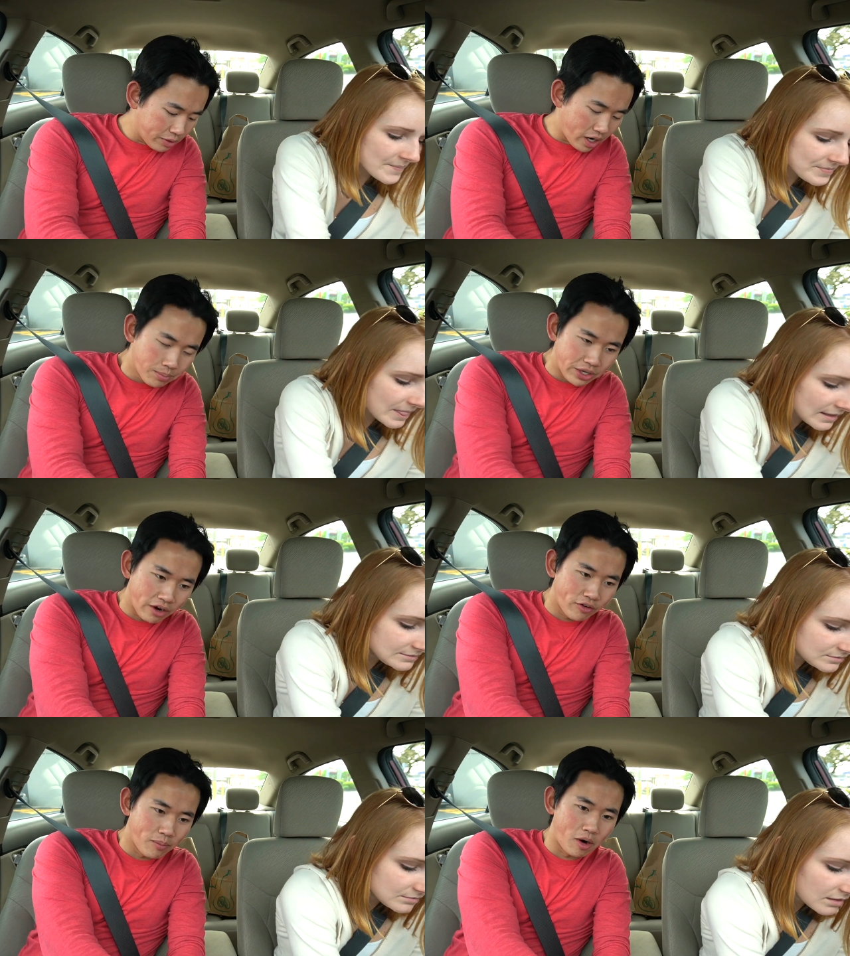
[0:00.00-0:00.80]
Speaker 1: we come
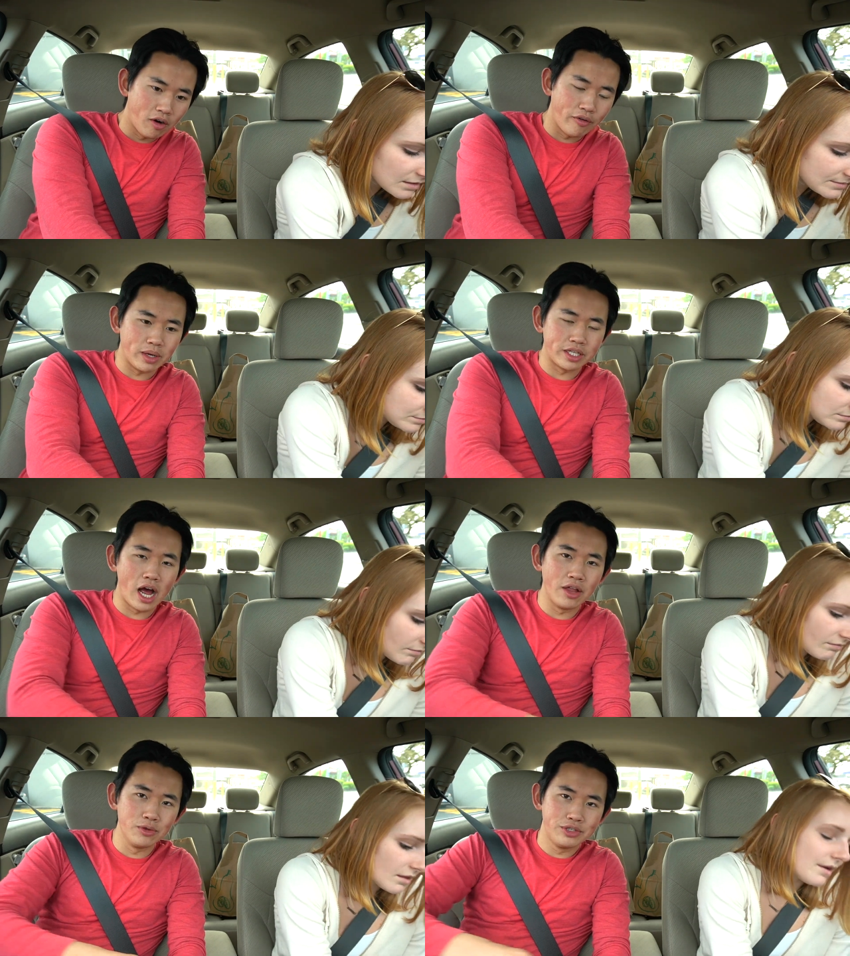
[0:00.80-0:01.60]
down from our
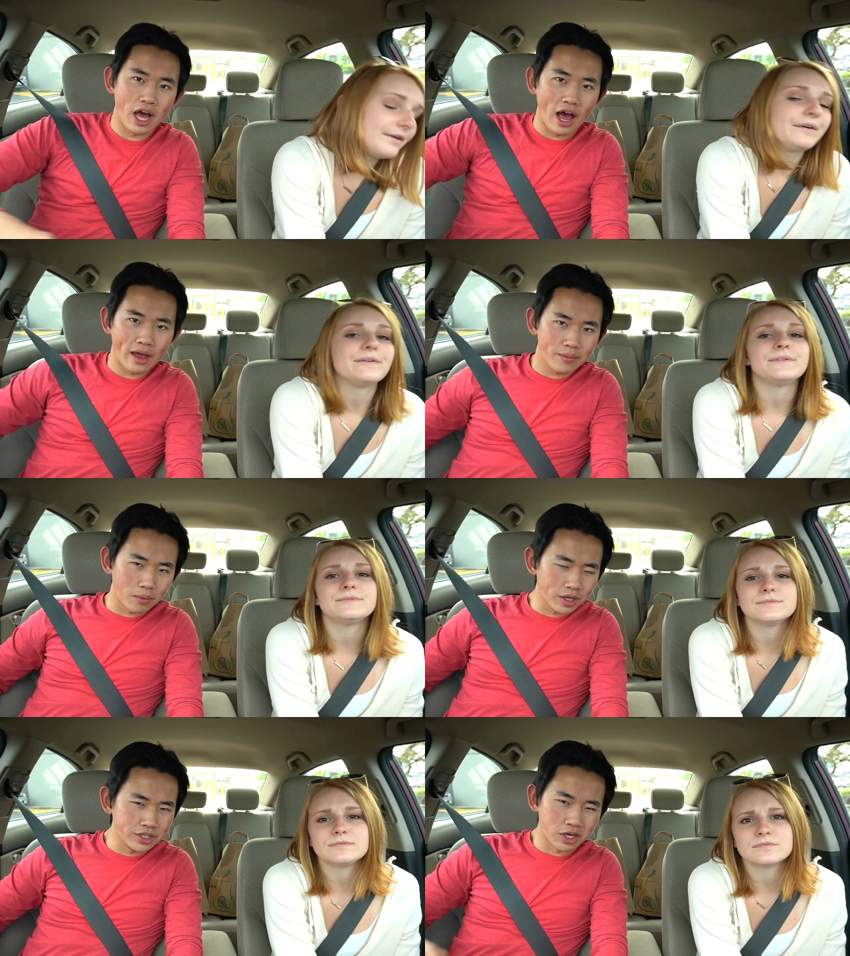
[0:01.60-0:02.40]
McDonald's high,
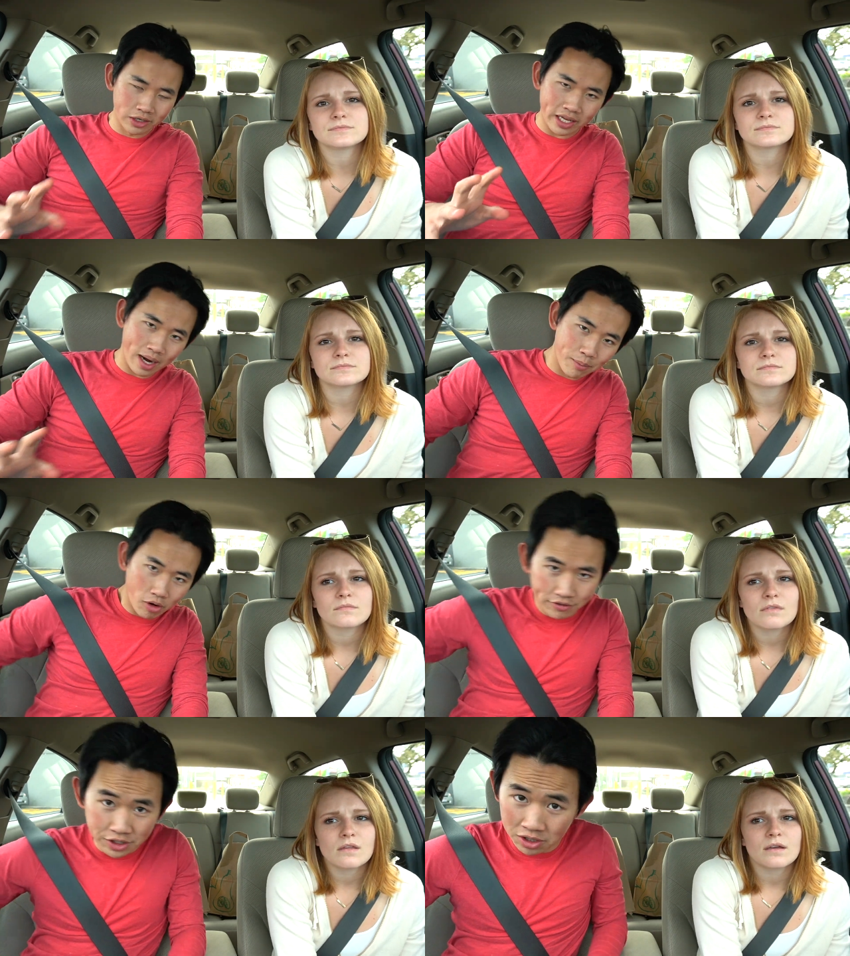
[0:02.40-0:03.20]
we're gonna turn the
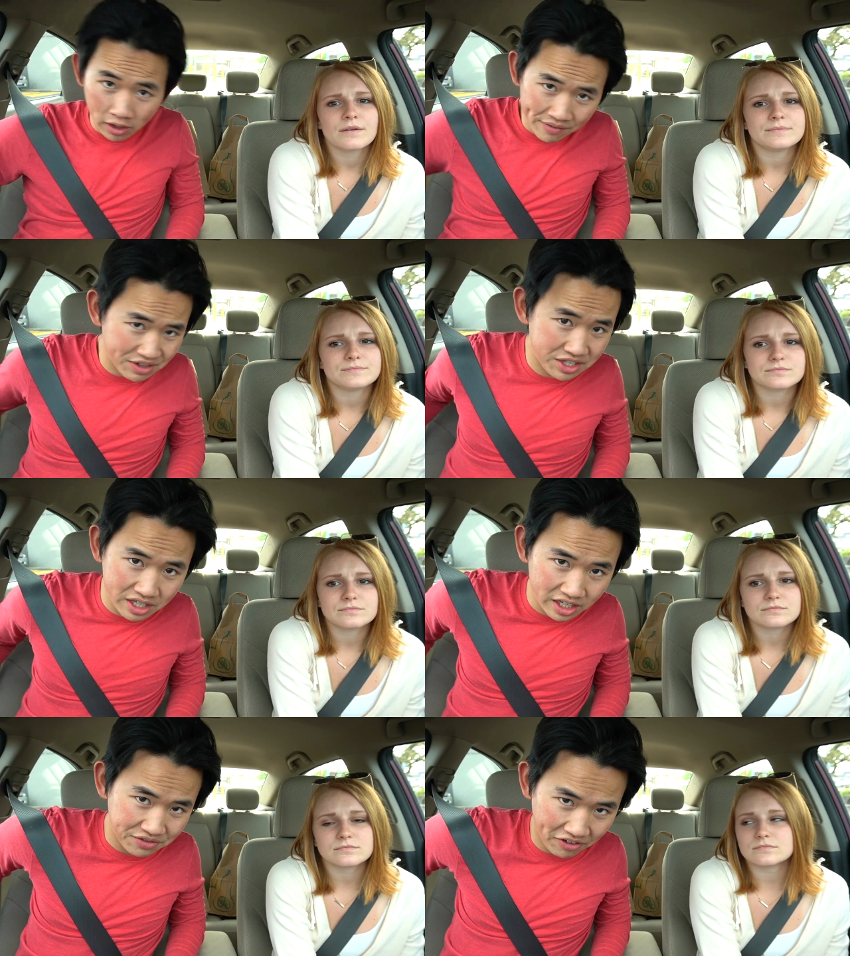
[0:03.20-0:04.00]
camera off so you don't have to
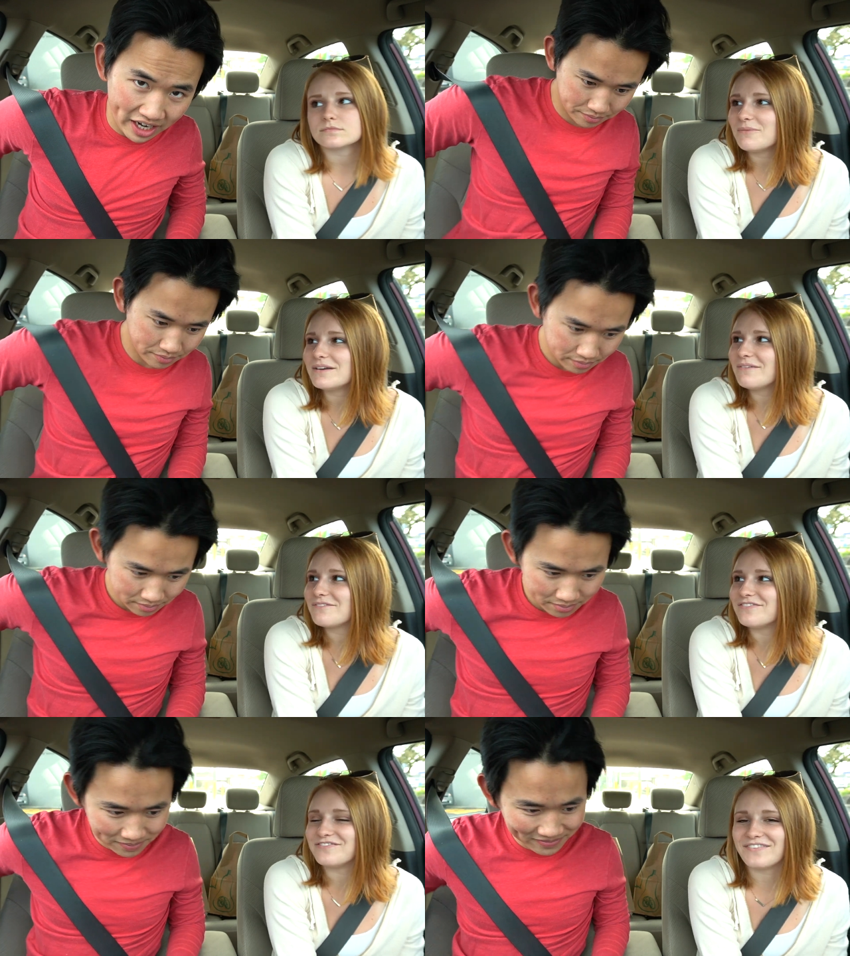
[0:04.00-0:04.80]
see us fight. We
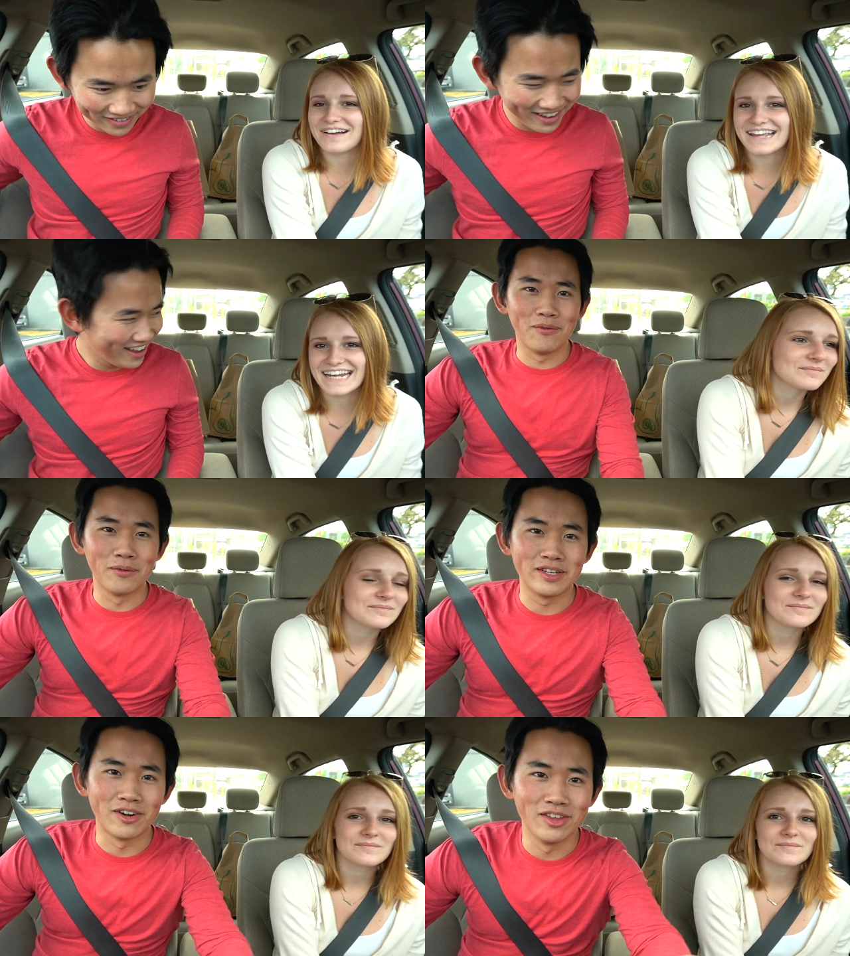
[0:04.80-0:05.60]
don't fight.
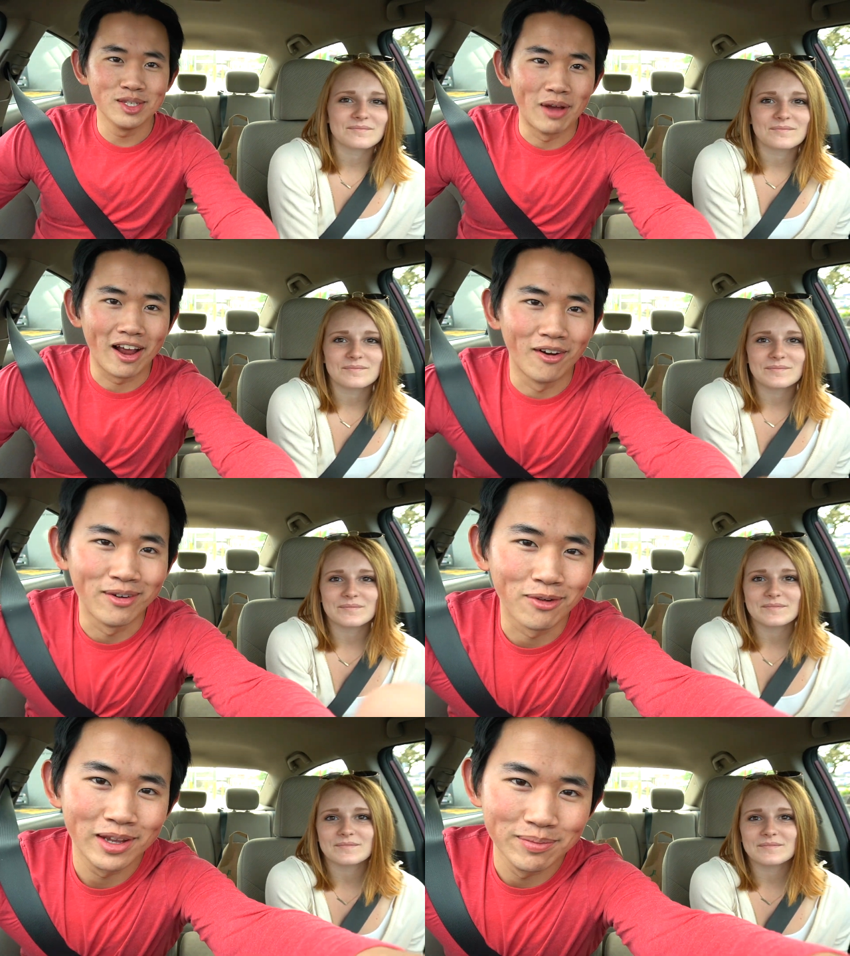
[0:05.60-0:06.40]
When we turn this back
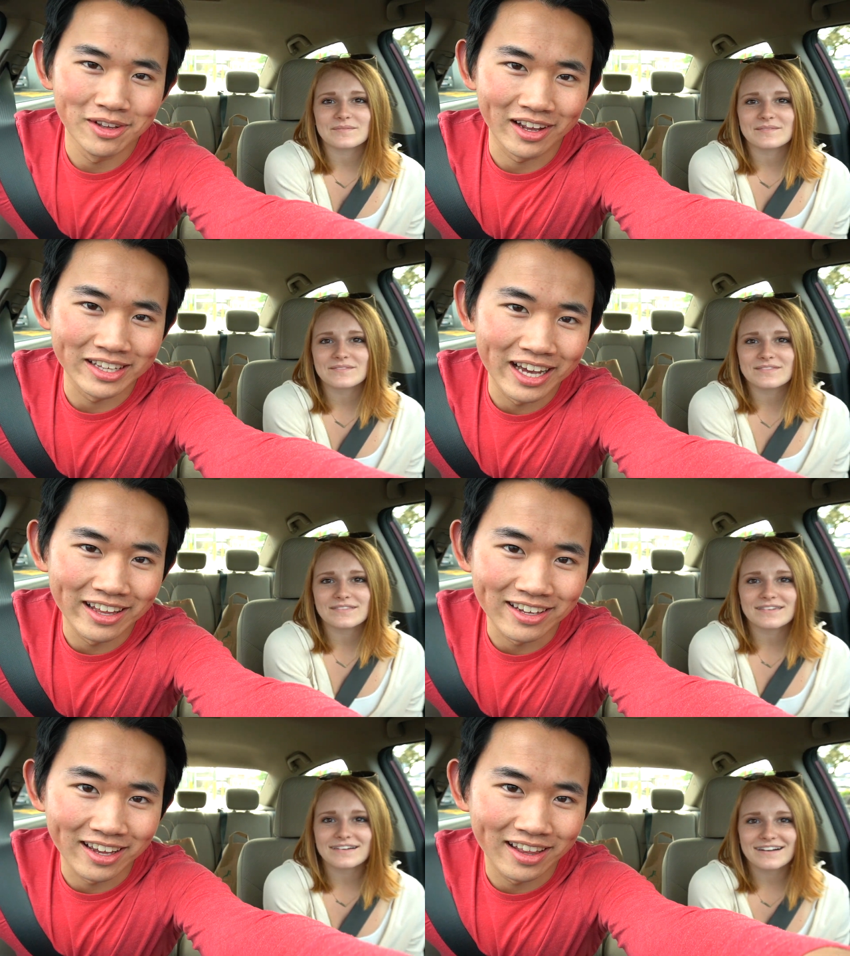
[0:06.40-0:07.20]
on, we're gonna be like
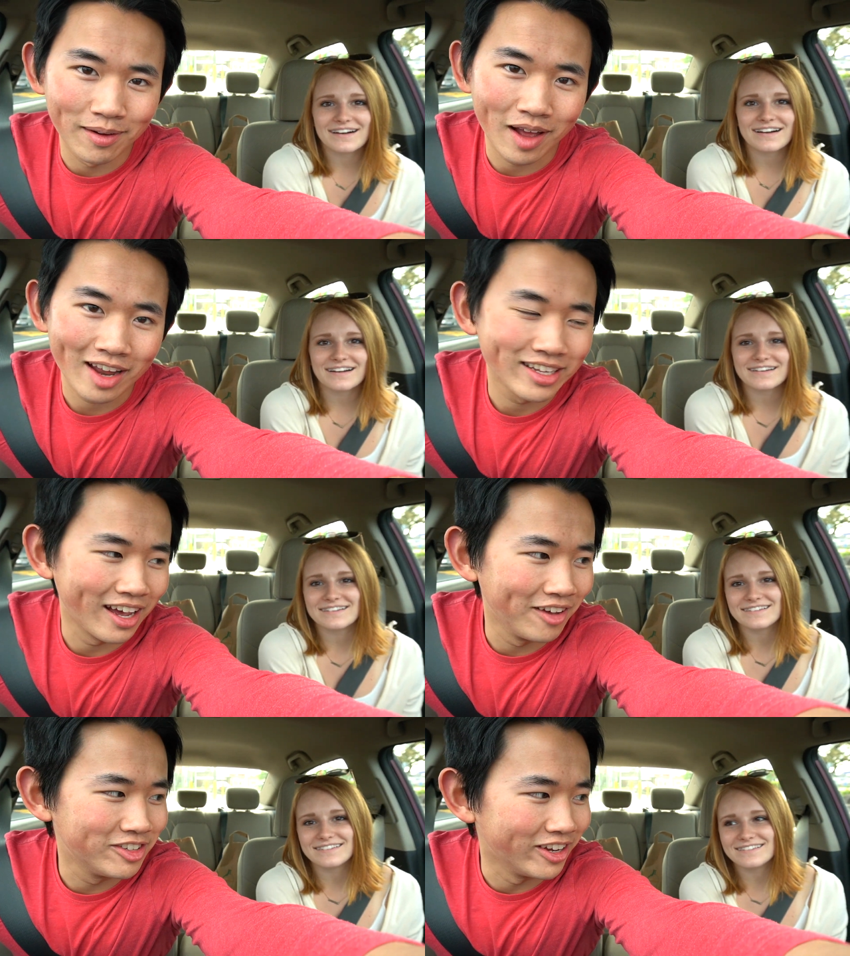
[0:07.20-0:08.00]
dead again at
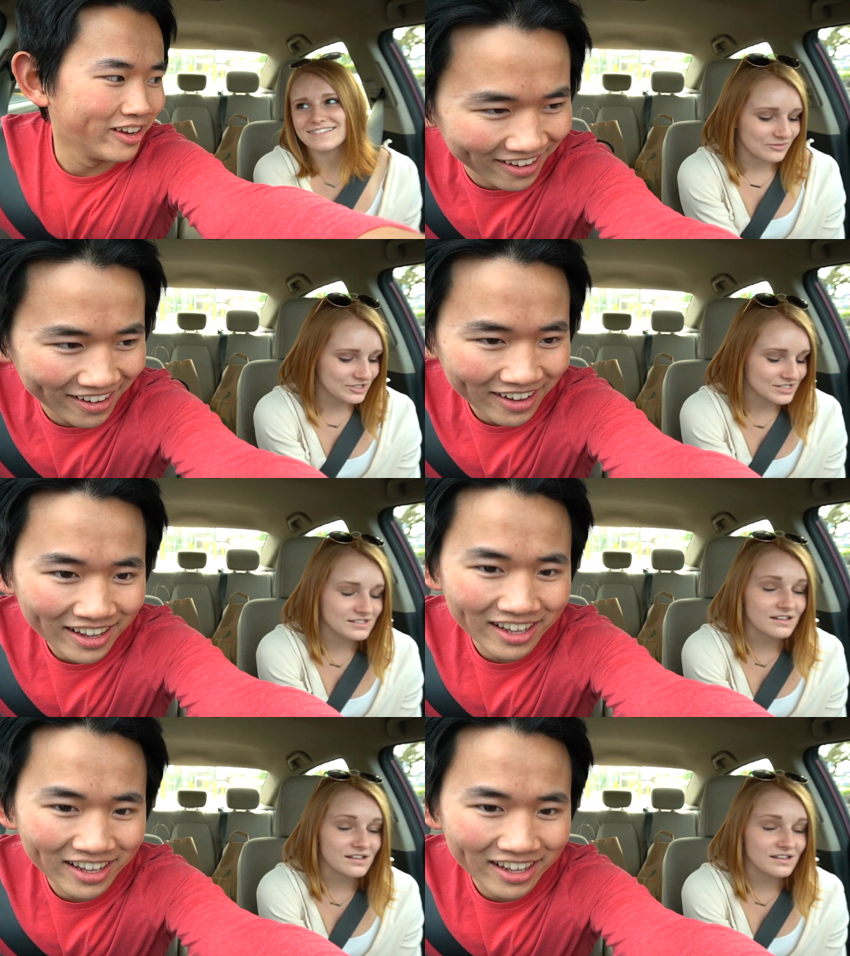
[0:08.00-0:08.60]
KFC. Wish us